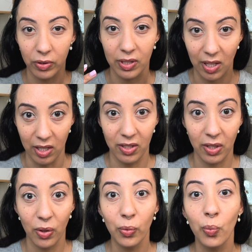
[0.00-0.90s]
skin
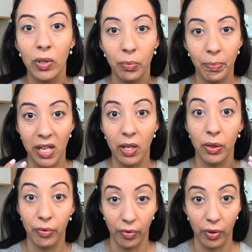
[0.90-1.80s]
tone will peek
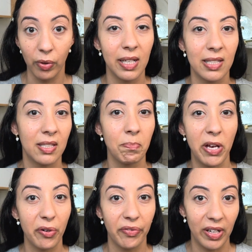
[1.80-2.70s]
through. It's
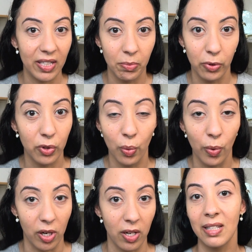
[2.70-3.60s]
better flexible to
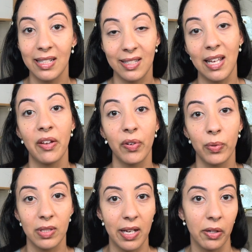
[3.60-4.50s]
work than say if it
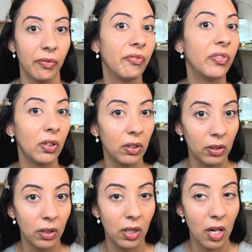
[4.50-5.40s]
was like a
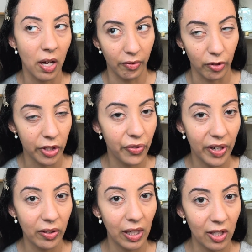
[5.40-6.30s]
full coverage
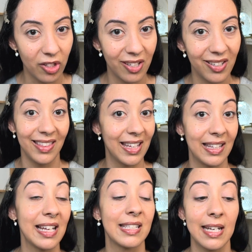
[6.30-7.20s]
foundation,
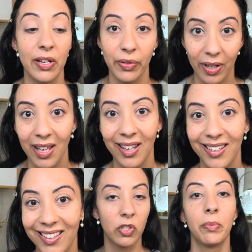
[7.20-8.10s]
then that's not
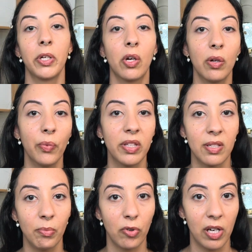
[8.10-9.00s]
okay. So I'm gonna go in with
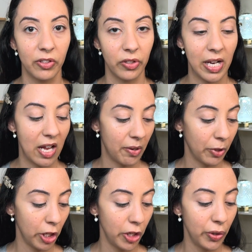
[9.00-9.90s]
some bronzer now, and I'm
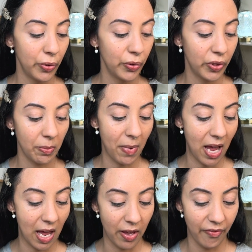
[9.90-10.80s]
gonna use
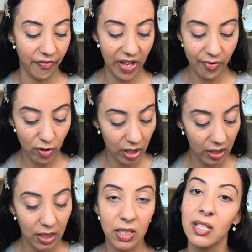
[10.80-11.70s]
my favorite